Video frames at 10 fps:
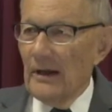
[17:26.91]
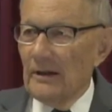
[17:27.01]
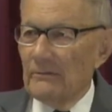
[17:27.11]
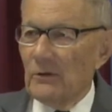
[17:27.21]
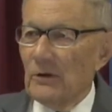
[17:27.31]

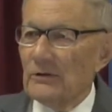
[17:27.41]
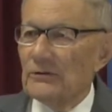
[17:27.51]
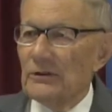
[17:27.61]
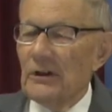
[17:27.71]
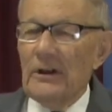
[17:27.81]
And of
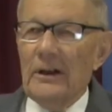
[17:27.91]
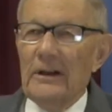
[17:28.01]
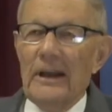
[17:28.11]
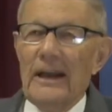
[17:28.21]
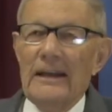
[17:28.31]
course,
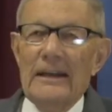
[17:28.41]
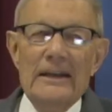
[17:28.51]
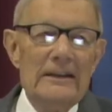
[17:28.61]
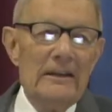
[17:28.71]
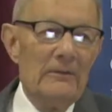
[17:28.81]

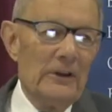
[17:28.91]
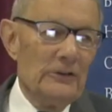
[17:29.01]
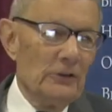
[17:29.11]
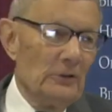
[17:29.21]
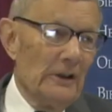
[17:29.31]
any
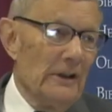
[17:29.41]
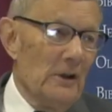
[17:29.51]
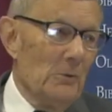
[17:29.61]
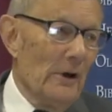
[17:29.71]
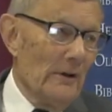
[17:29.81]
individual,
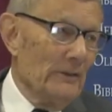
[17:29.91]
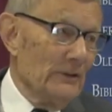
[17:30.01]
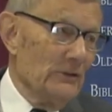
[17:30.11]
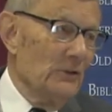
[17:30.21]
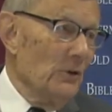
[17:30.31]
any one of
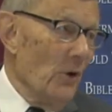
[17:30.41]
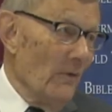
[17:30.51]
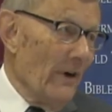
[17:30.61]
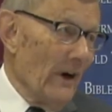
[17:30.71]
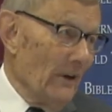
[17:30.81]
us,
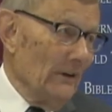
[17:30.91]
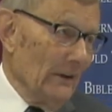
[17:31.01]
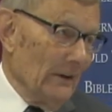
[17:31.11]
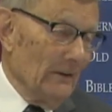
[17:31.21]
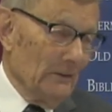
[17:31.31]
know very
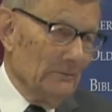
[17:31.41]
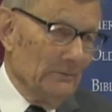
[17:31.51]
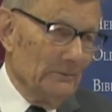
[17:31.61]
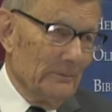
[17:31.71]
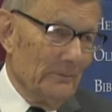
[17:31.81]
little,
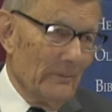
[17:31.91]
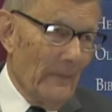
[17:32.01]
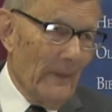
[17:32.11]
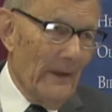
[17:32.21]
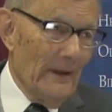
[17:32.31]

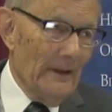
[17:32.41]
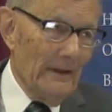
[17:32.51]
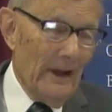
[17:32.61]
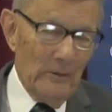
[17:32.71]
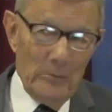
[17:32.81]

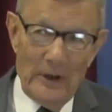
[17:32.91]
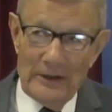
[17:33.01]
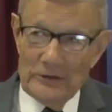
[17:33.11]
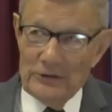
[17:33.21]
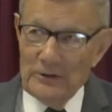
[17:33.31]
not
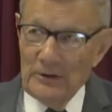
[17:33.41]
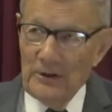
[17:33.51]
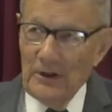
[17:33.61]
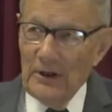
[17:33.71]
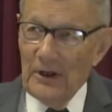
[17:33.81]
much.
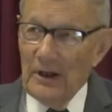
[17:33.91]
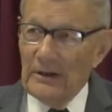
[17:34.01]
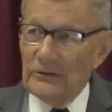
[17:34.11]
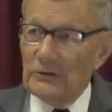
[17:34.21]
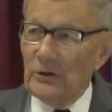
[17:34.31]

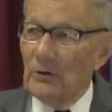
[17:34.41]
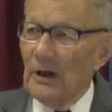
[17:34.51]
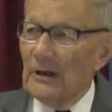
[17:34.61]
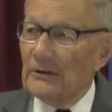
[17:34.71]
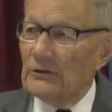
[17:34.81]
And so
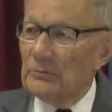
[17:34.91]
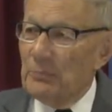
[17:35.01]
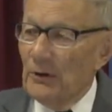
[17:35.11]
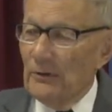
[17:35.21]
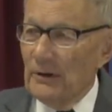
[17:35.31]
our
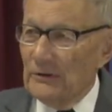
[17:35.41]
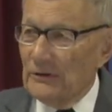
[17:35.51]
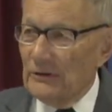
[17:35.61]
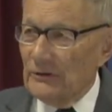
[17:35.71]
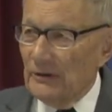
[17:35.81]

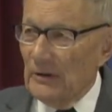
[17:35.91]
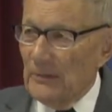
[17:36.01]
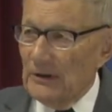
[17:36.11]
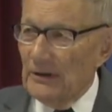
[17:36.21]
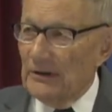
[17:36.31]
experience is
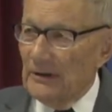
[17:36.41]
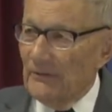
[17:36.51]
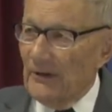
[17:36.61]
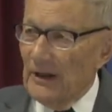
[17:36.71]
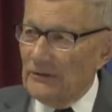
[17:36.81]
limited. And
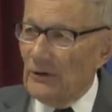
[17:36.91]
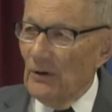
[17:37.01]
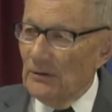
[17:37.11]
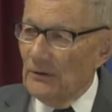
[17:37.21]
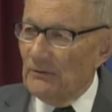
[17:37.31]
if that's
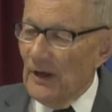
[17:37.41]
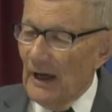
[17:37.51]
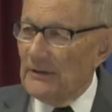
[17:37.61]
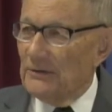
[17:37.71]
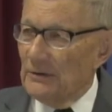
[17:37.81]
all you've
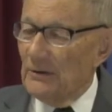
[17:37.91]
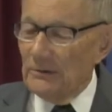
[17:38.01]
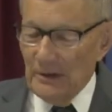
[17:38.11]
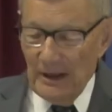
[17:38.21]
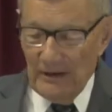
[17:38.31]
got, you
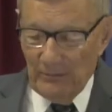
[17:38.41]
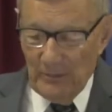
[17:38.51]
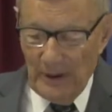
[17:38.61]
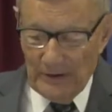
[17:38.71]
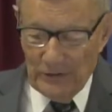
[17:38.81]
don't
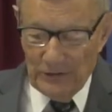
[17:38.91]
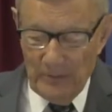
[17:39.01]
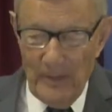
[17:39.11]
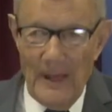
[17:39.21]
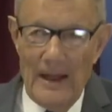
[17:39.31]
have much.